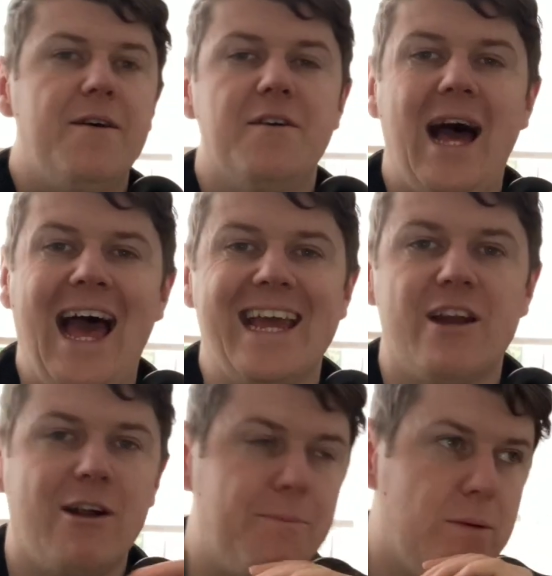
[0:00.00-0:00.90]

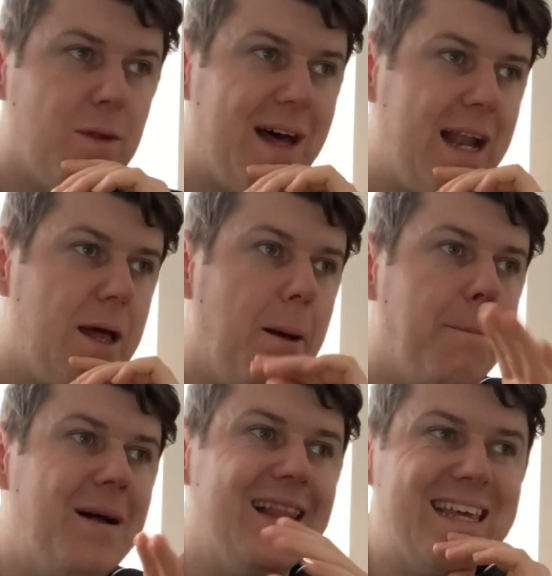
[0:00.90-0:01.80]
hanging around people that
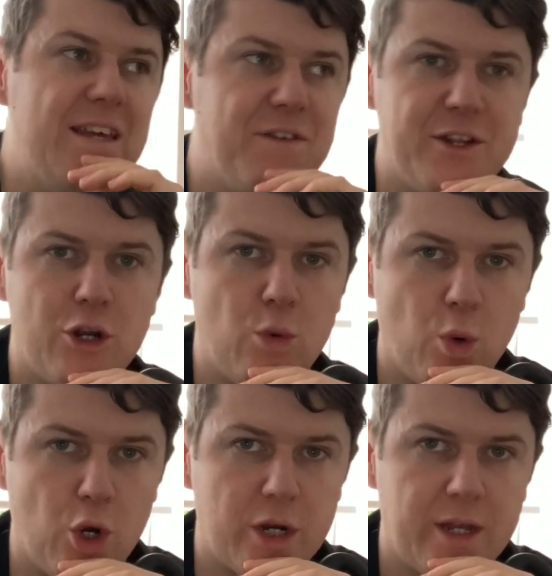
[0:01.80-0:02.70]
believe in your
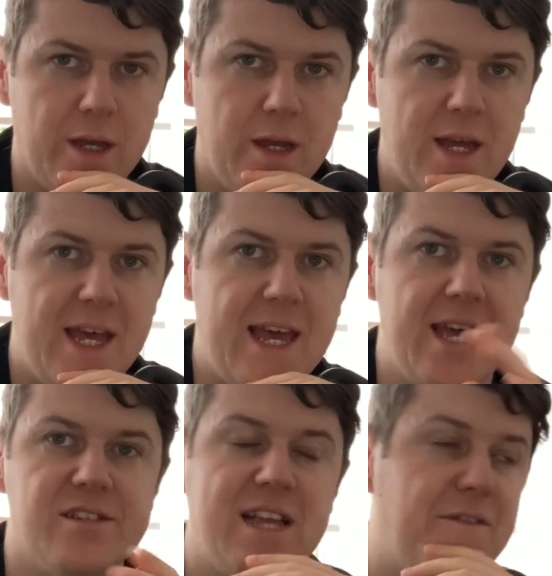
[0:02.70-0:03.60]
work
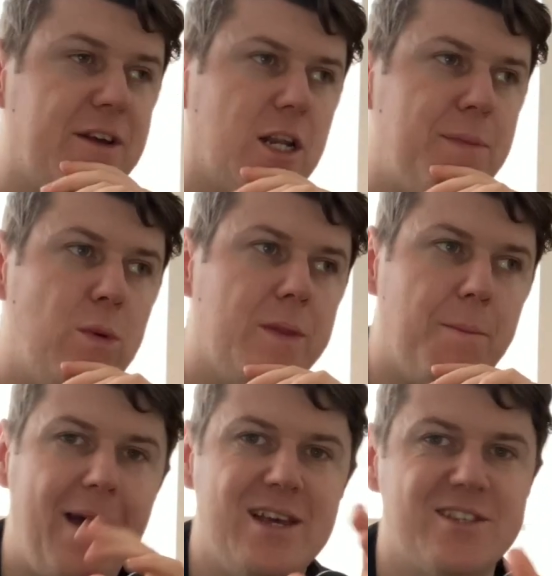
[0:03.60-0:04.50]
is definitely going to be one of the
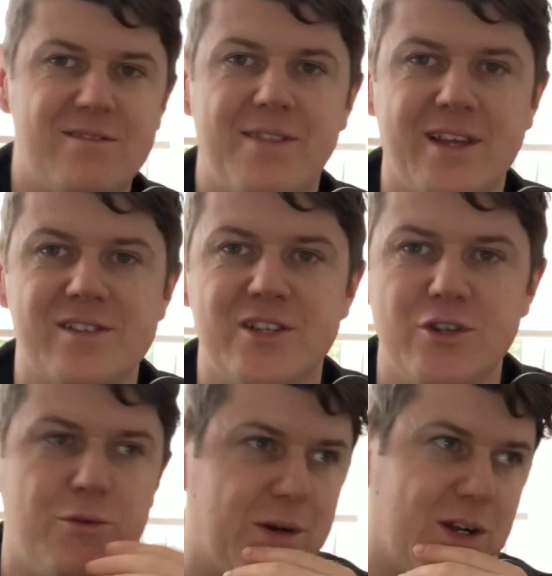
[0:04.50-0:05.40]
best things to
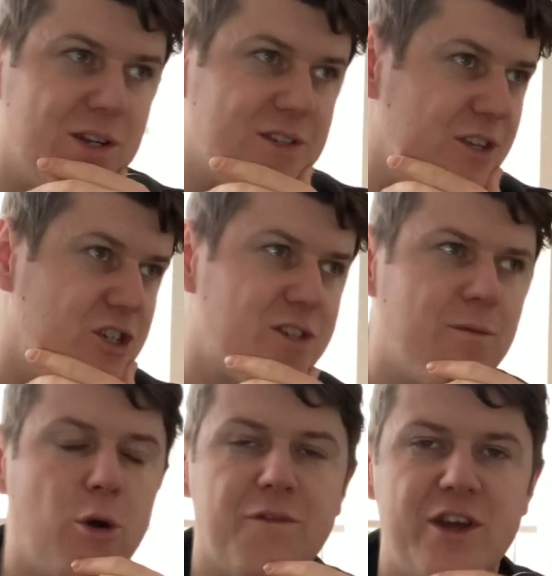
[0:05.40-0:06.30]
do, because just for
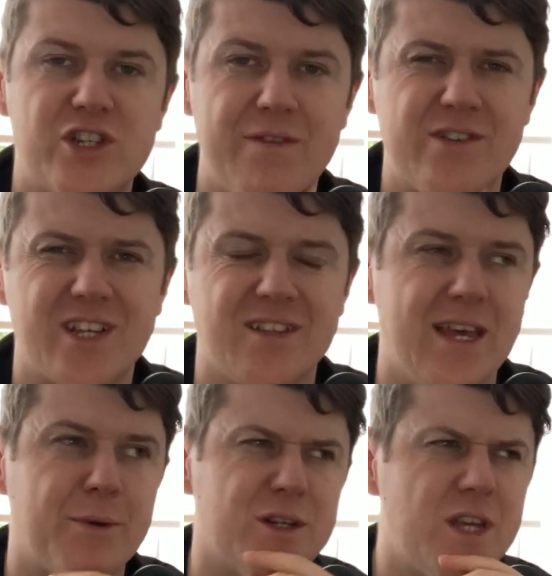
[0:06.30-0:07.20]
motivation every single
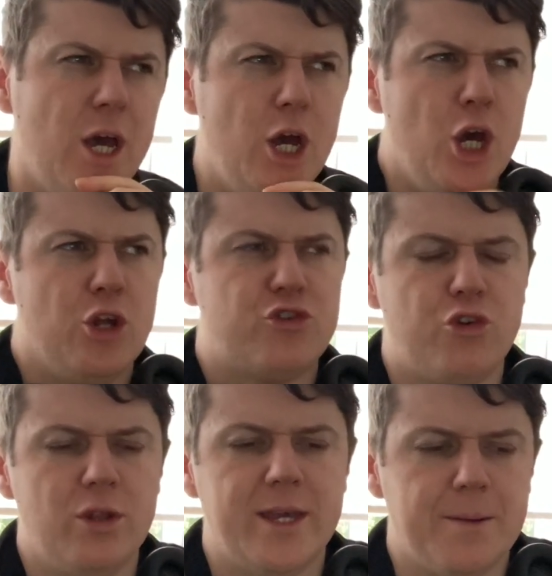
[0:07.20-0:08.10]
day, because
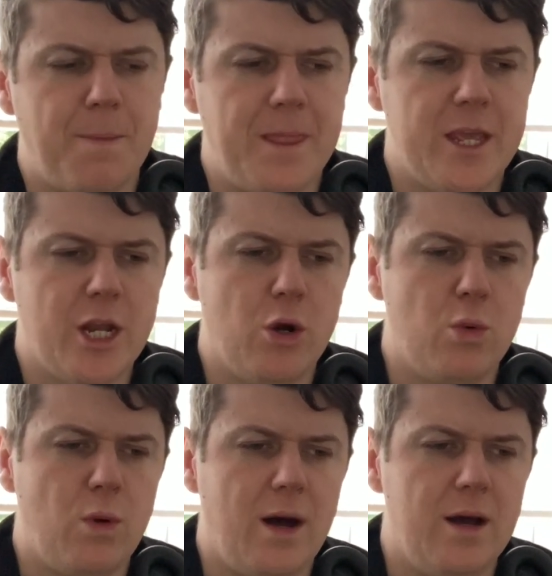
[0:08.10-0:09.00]
truly, you
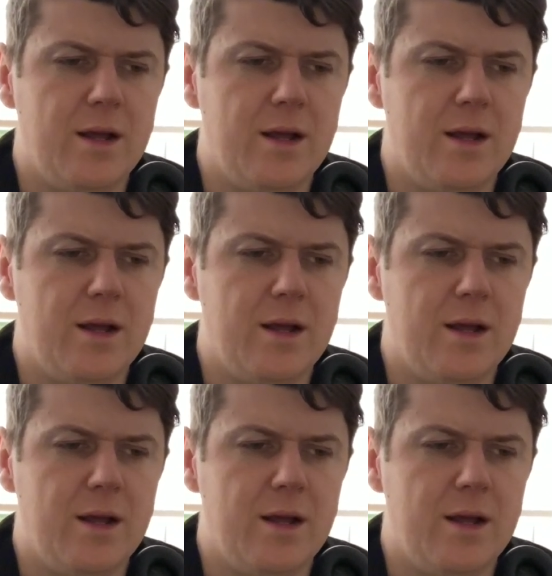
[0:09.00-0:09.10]
know,